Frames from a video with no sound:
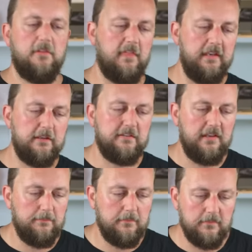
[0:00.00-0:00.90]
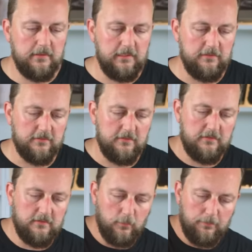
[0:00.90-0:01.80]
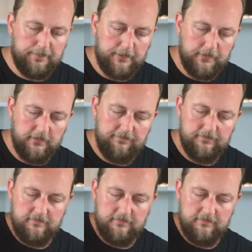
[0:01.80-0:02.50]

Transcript: So the next step is we'll pull